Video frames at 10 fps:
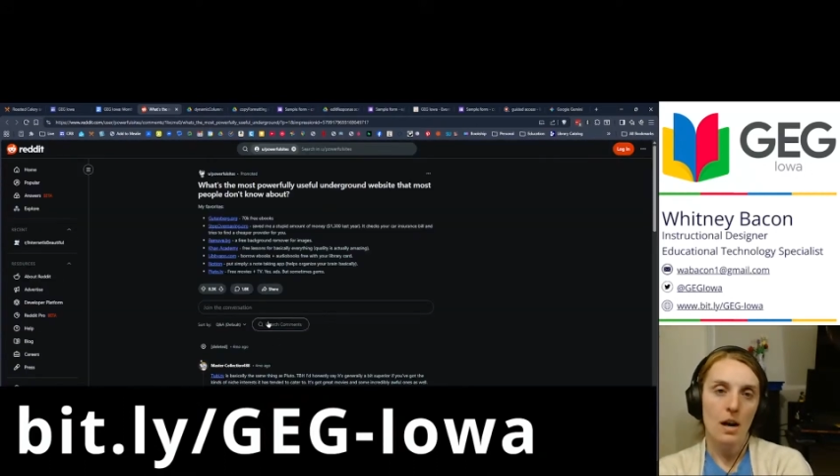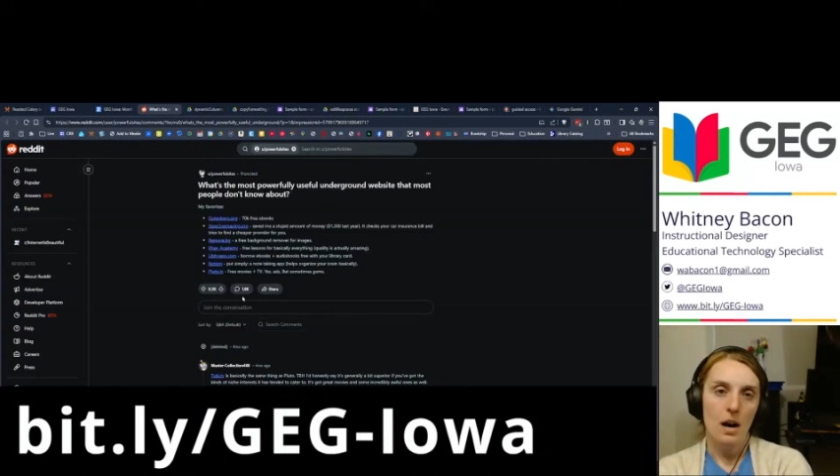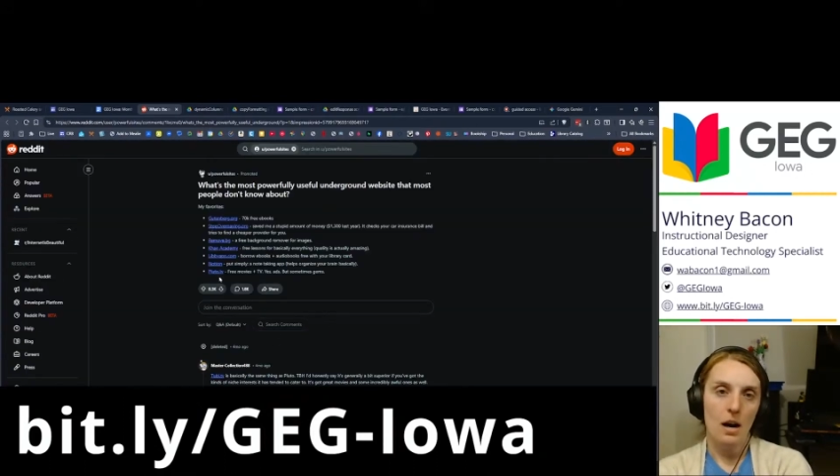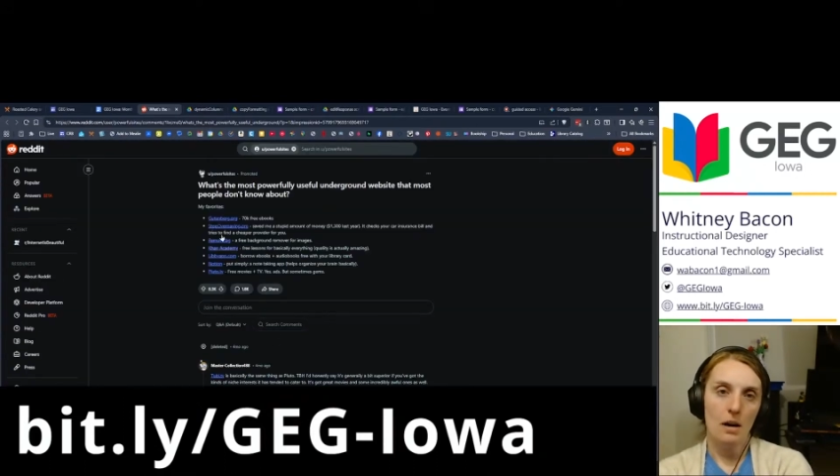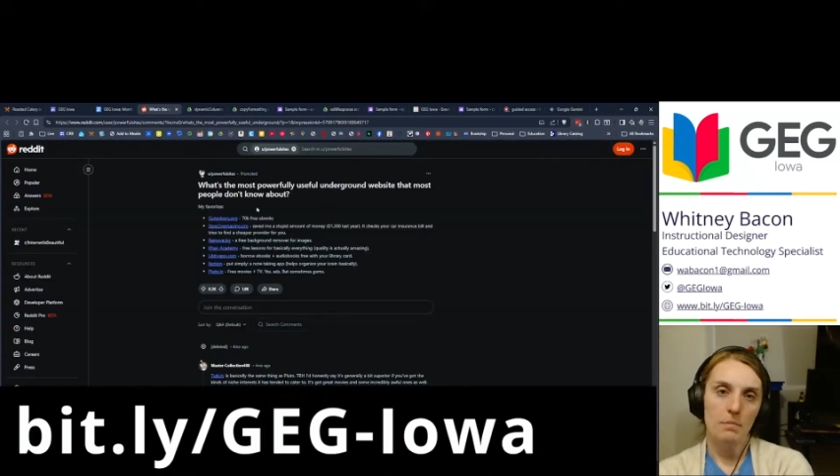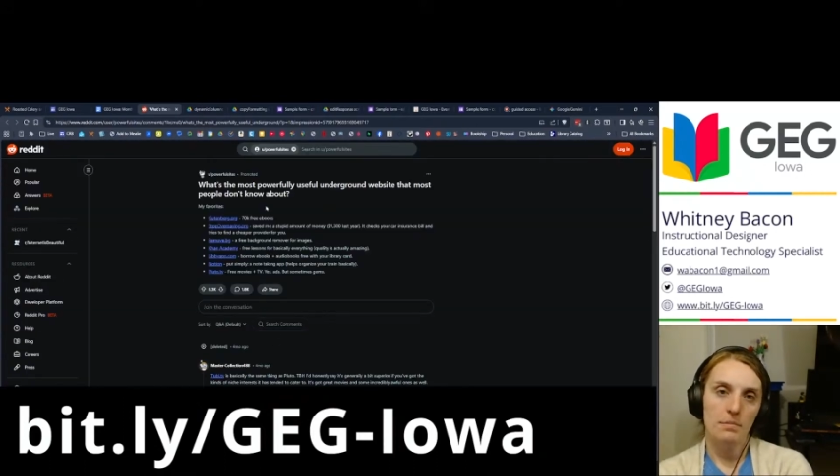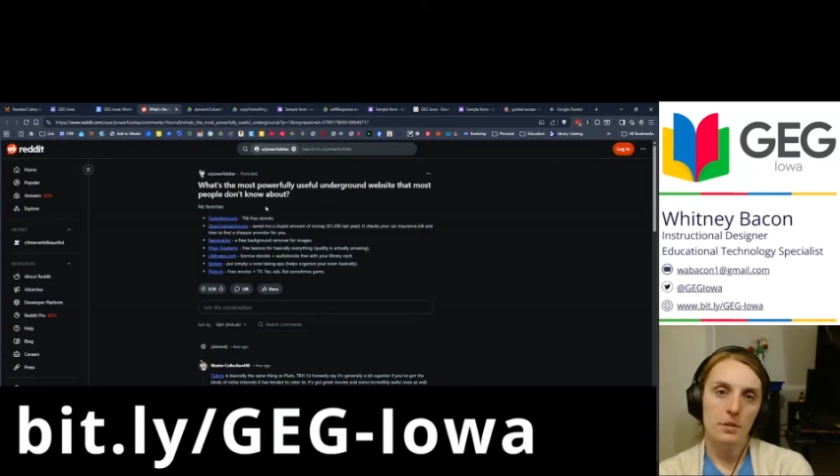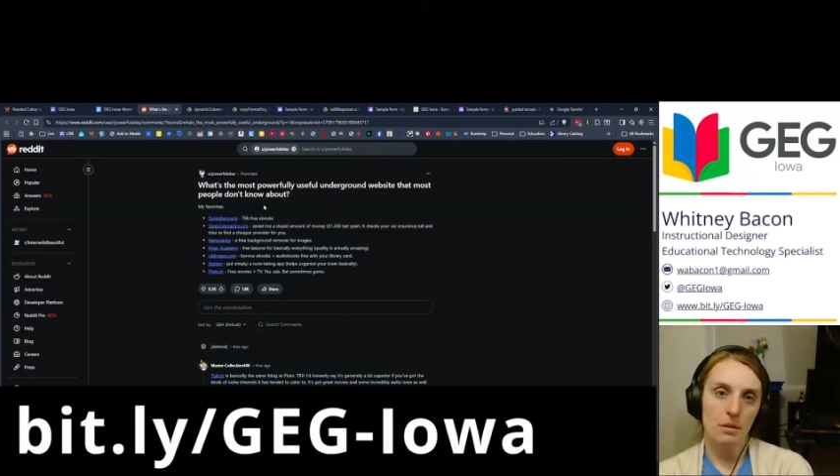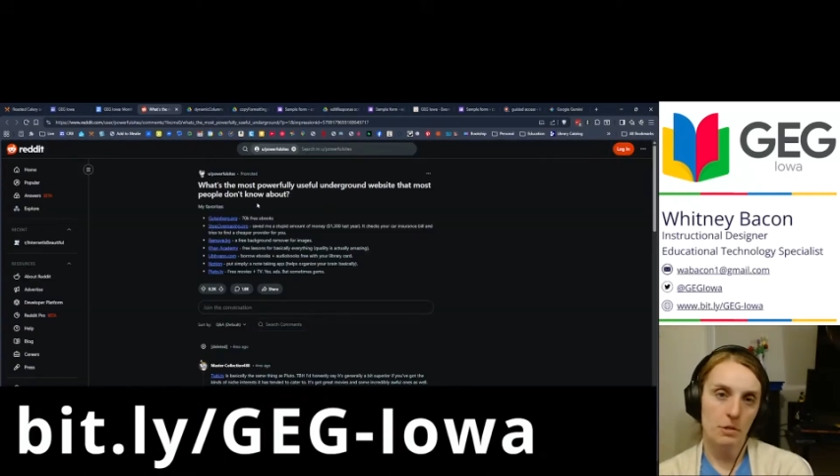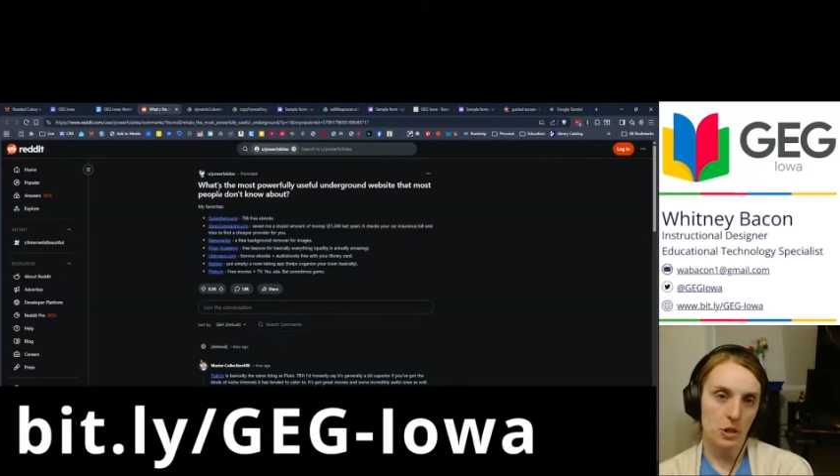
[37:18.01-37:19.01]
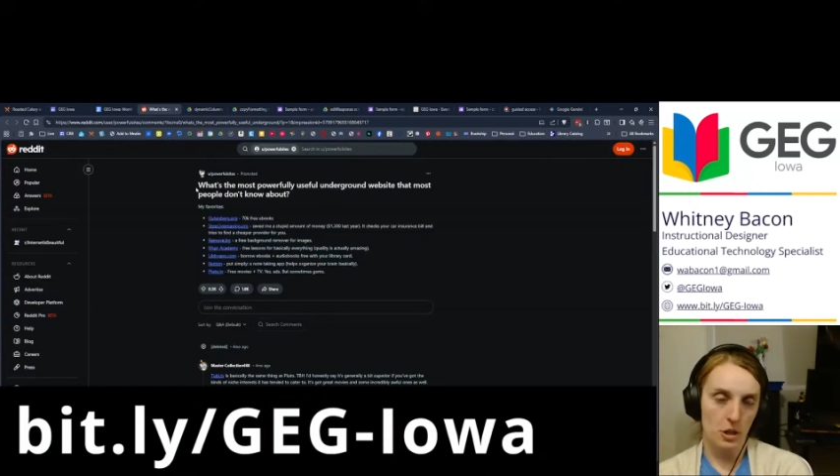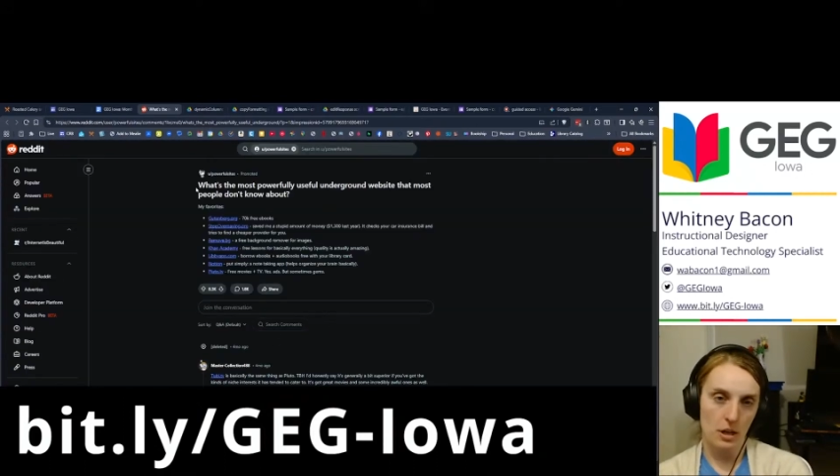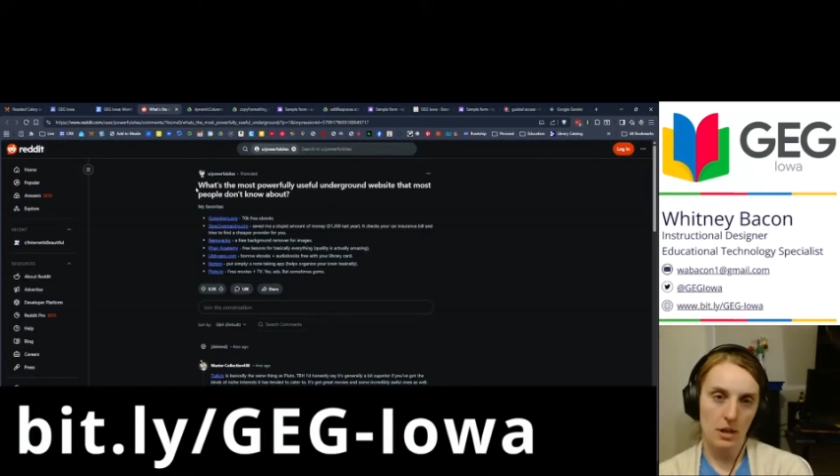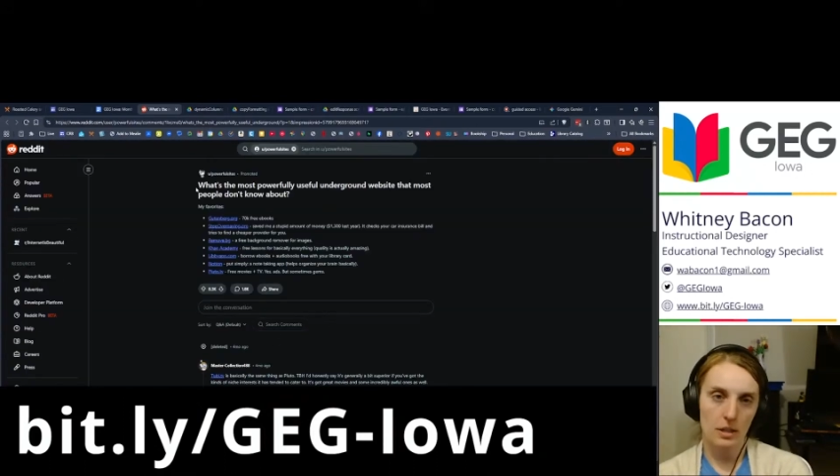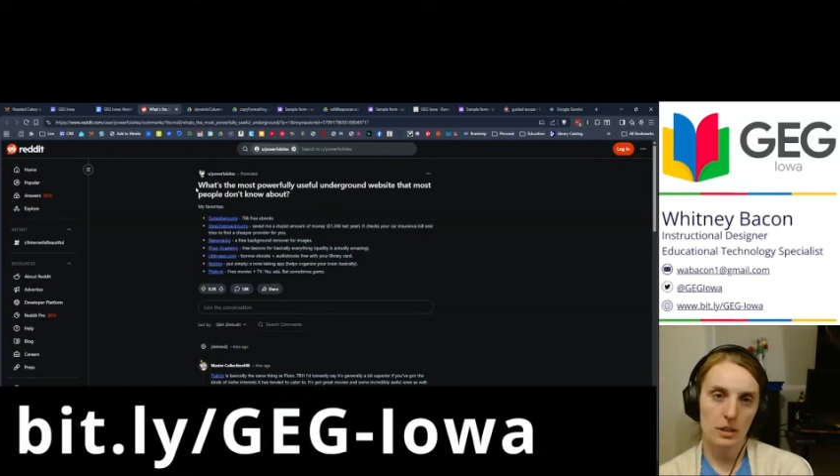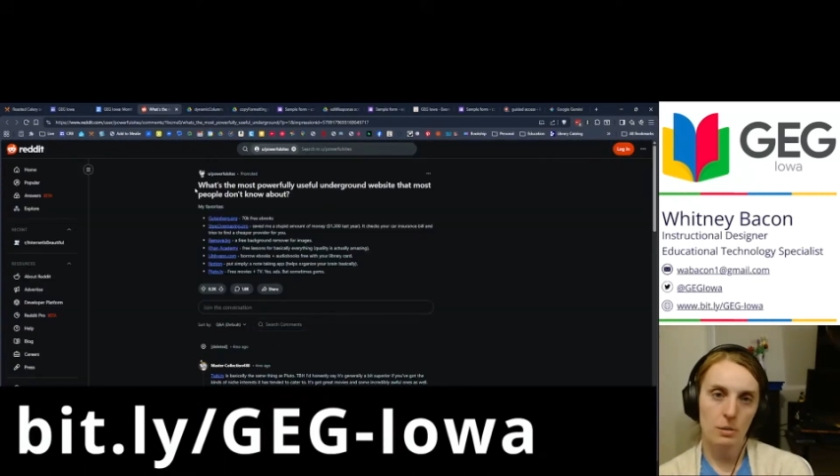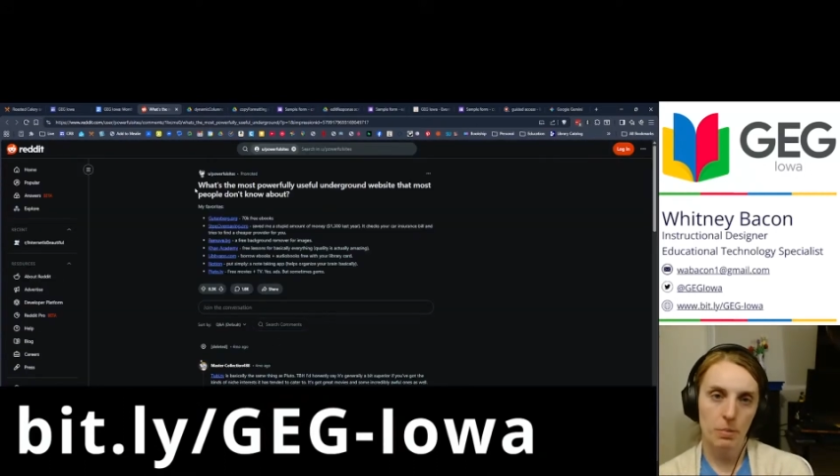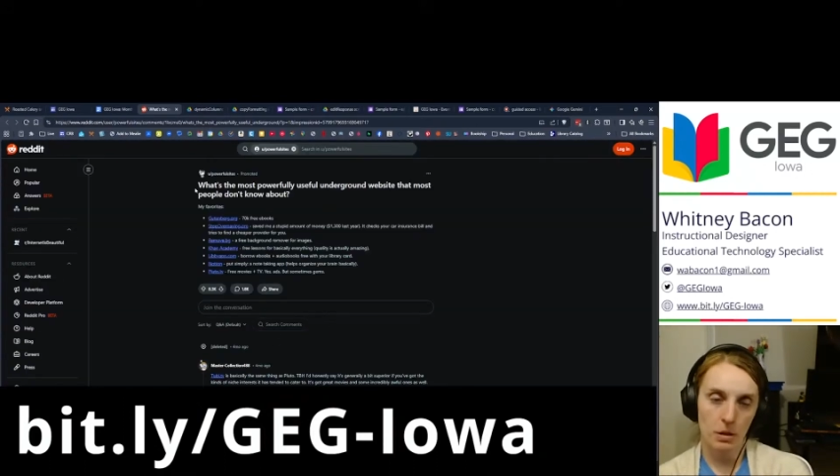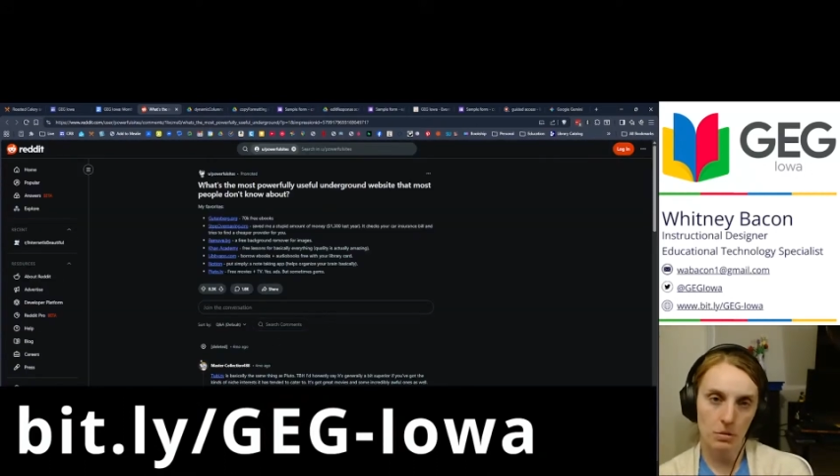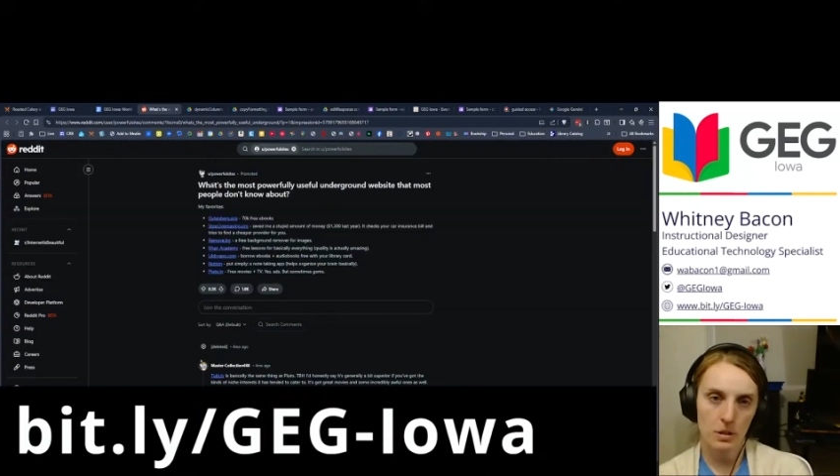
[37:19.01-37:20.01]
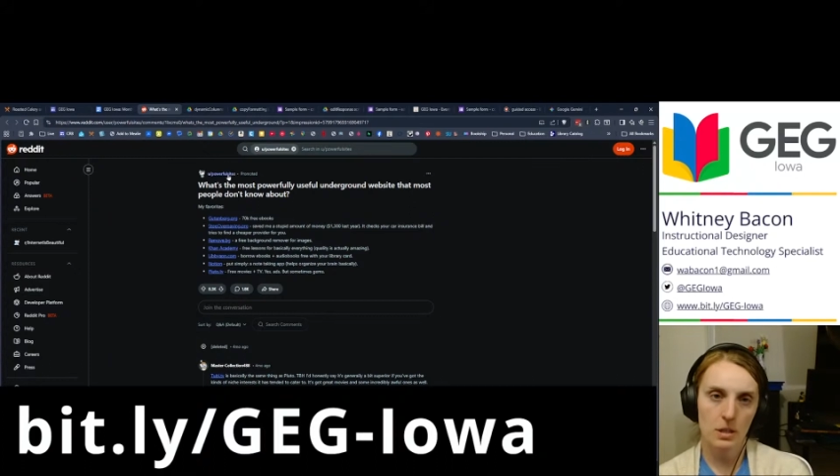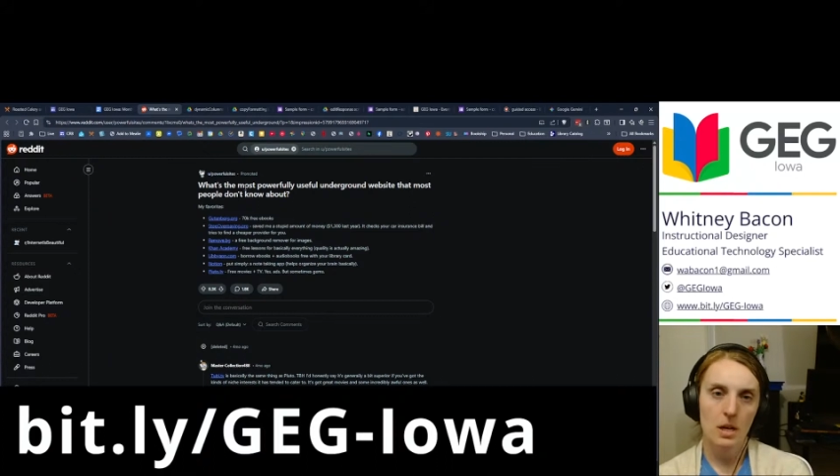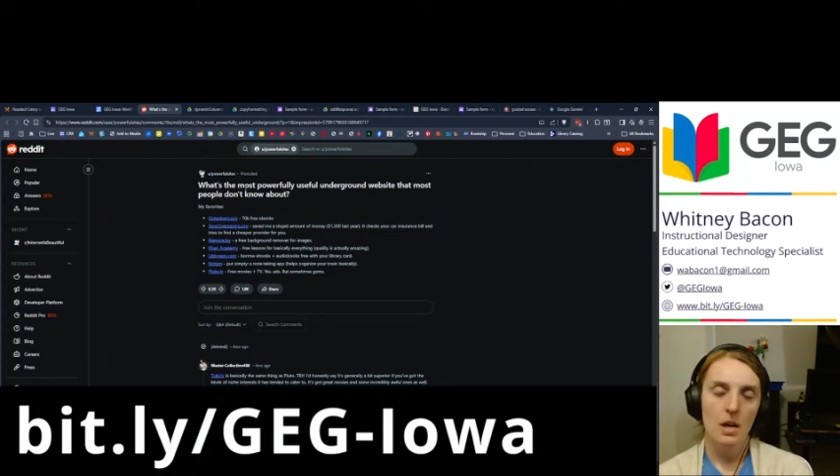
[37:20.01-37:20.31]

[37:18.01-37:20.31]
So I'm just sharing this post